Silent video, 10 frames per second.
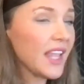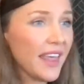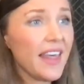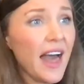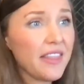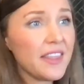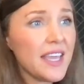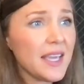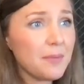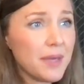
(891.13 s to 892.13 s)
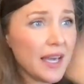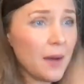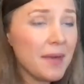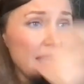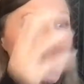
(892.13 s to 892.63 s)
that thing,
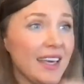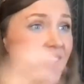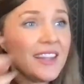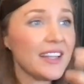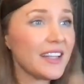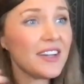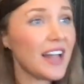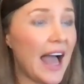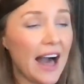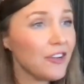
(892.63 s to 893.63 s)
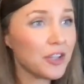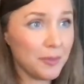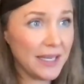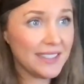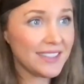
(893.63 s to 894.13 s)
becoming the little
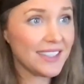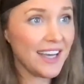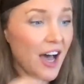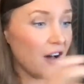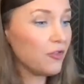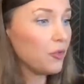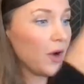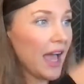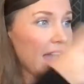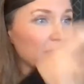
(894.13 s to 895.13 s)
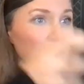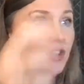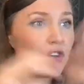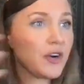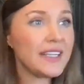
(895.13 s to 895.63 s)
alchemist of whatever
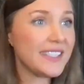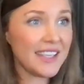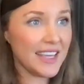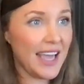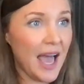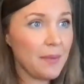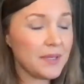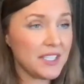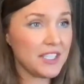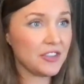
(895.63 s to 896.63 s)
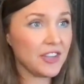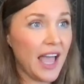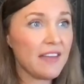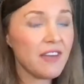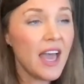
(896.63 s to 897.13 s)
crazy thing happened in your
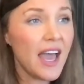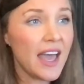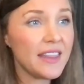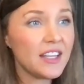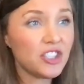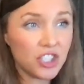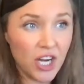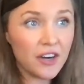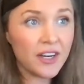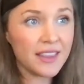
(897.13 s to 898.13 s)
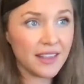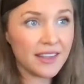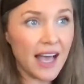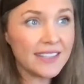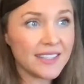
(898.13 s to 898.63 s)
life and then sharing the
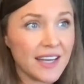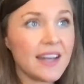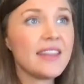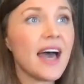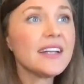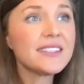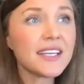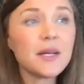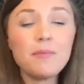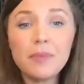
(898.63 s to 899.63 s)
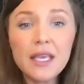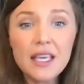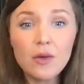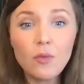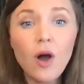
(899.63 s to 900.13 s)
lesson. That is going to
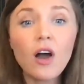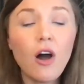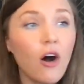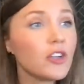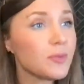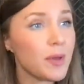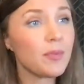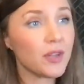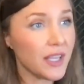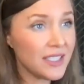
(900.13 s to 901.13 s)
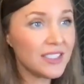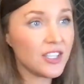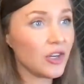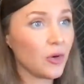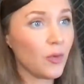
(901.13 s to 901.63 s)
be what calls people into your